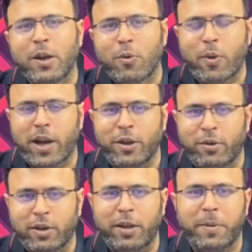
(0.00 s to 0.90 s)
where
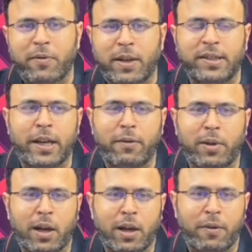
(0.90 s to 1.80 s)
it'd be a one-sided
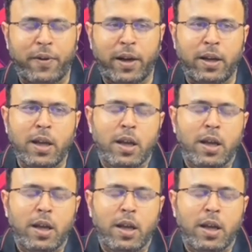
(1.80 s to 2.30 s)
affair.